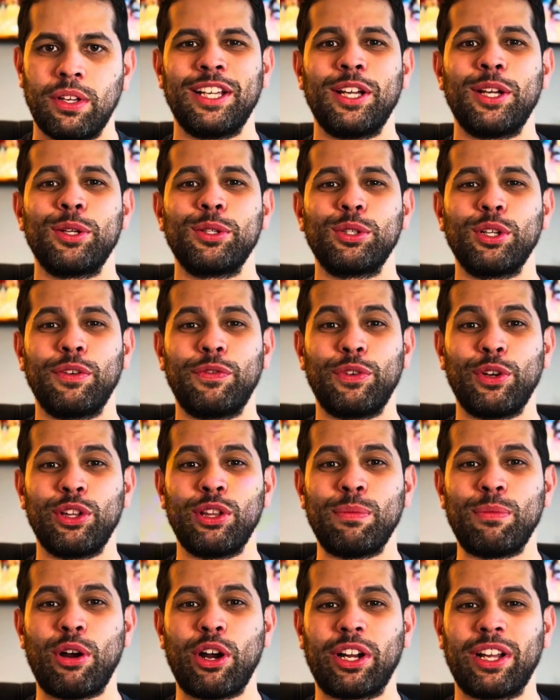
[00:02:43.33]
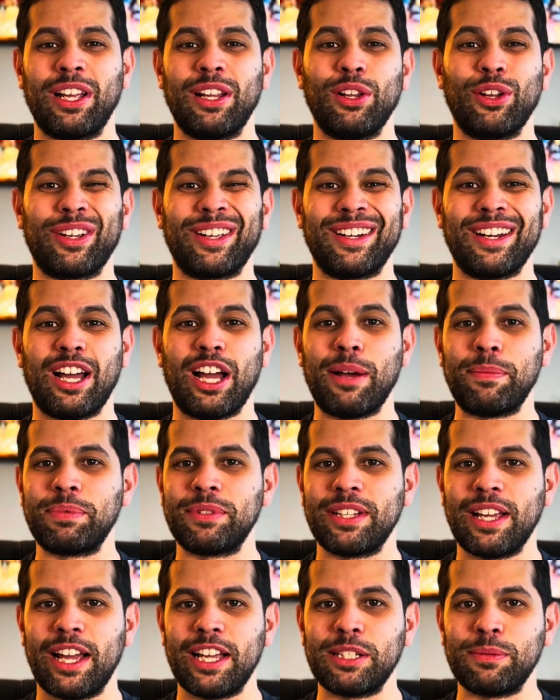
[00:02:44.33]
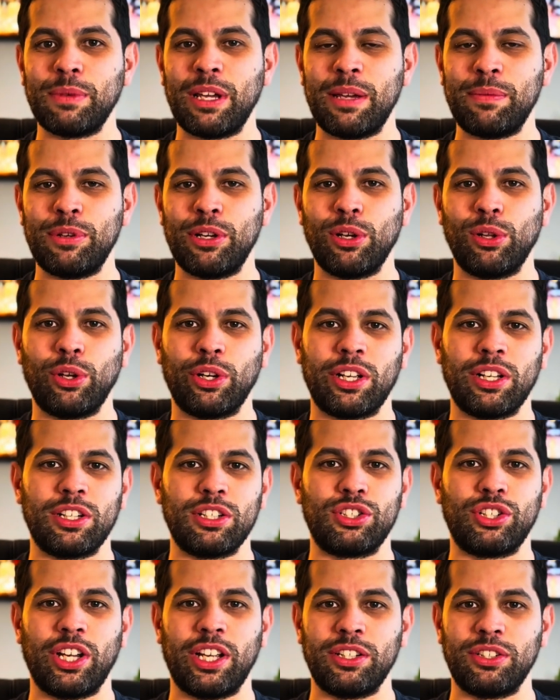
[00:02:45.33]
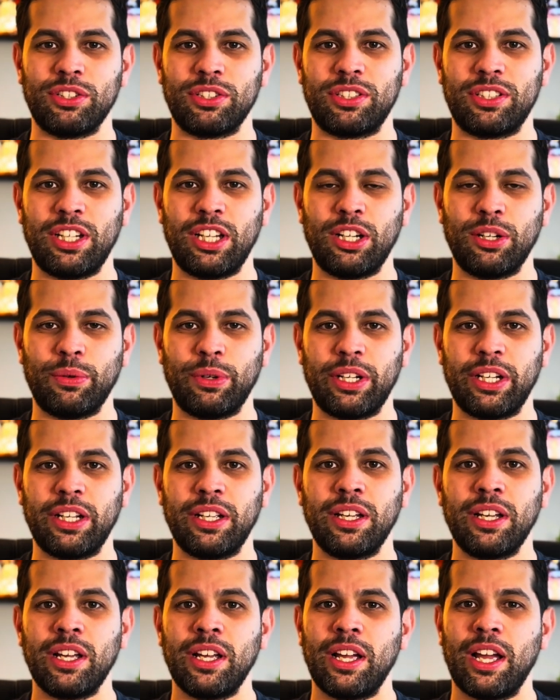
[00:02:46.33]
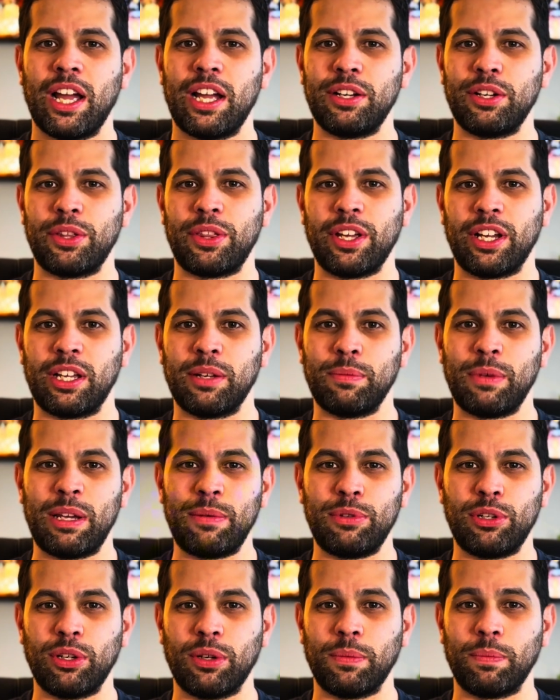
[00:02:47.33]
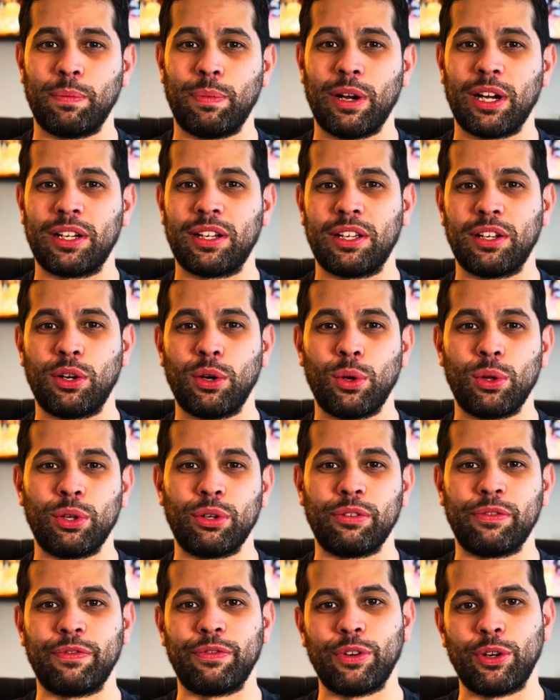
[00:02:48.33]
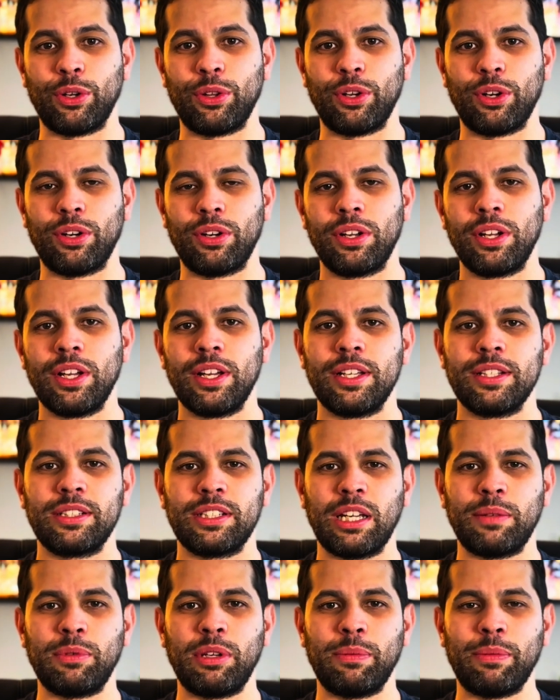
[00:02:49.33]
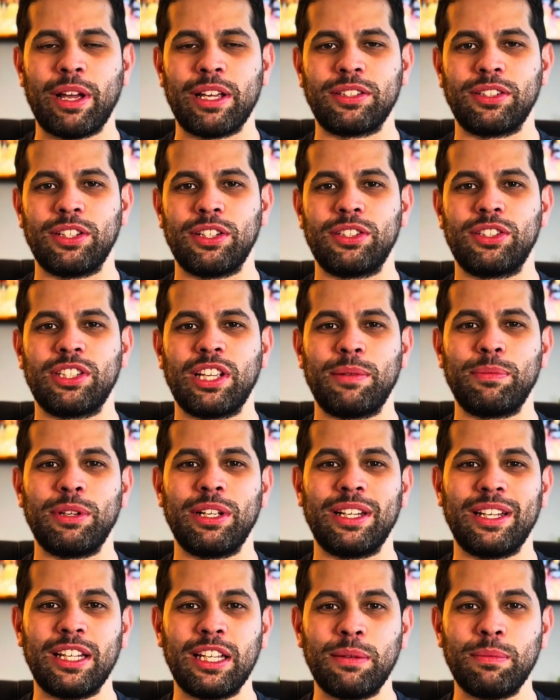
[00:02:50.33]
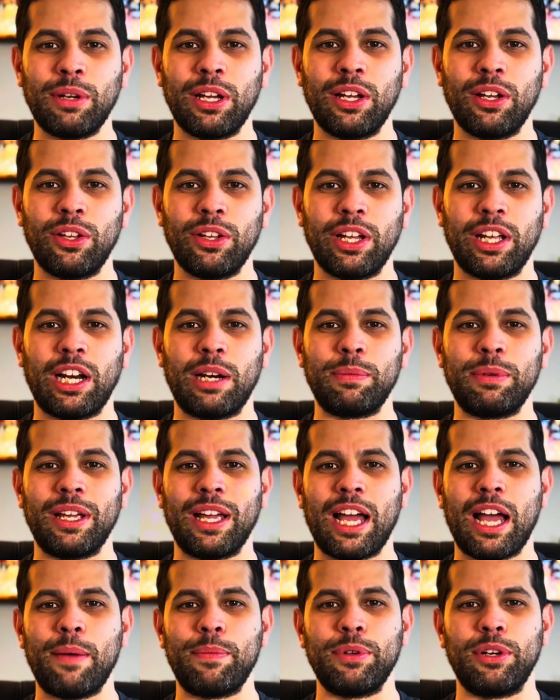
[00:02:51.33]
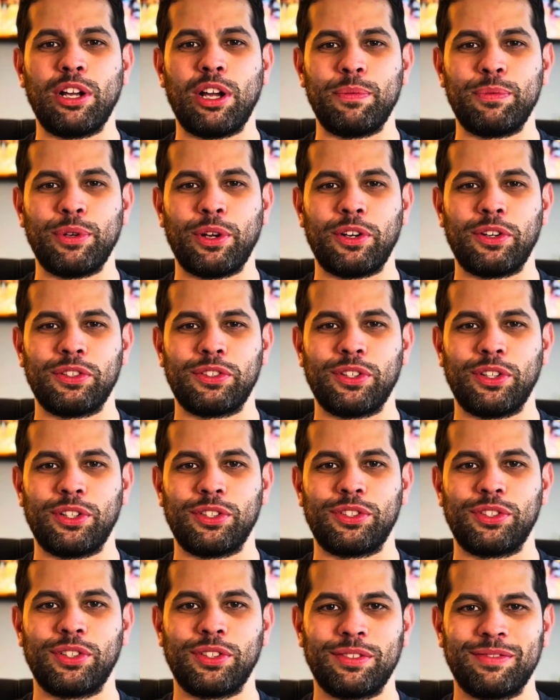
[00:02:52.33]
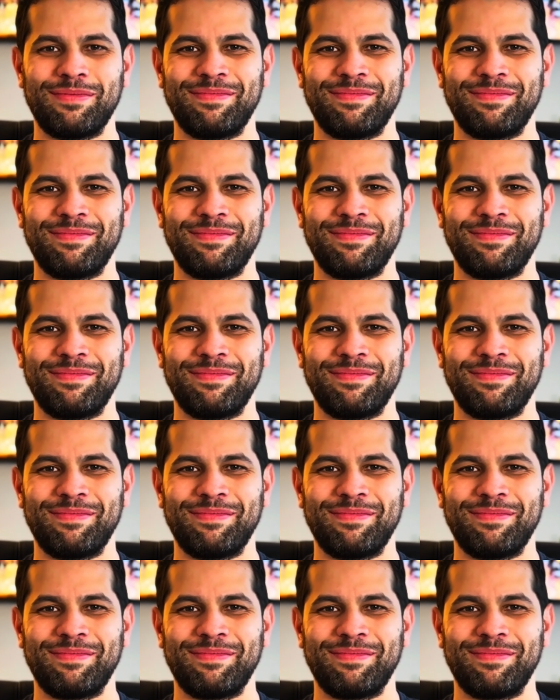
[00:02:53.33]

So if you're in the market looking to upsize, maybe you're looking to change your scenery and you're thinking maybe your buck can go a little further, send me a message, send me an email, and I'd be happy to help you on your search.